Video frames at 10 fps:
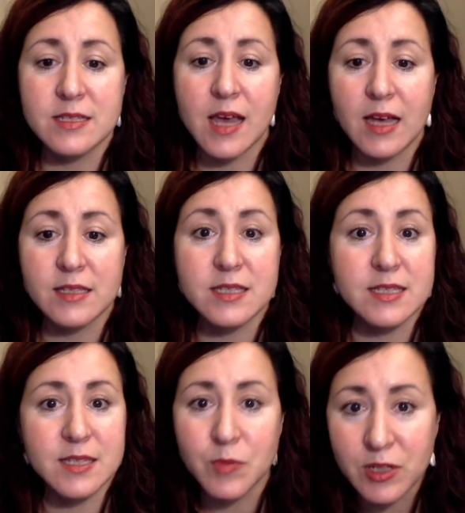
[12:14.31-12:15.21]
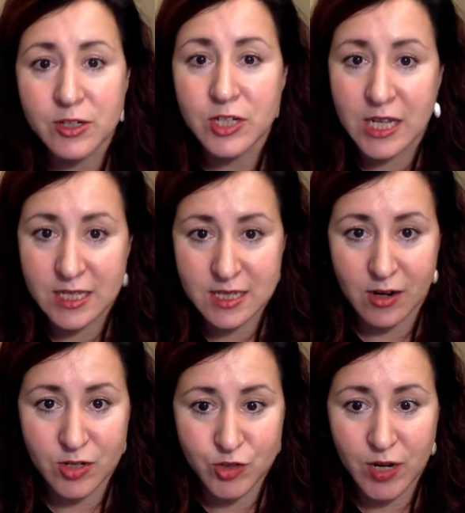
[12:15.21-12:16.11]
that similar needs
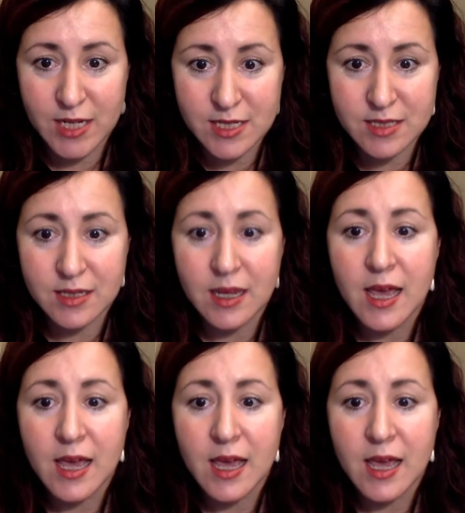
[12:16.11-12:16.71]
are addressed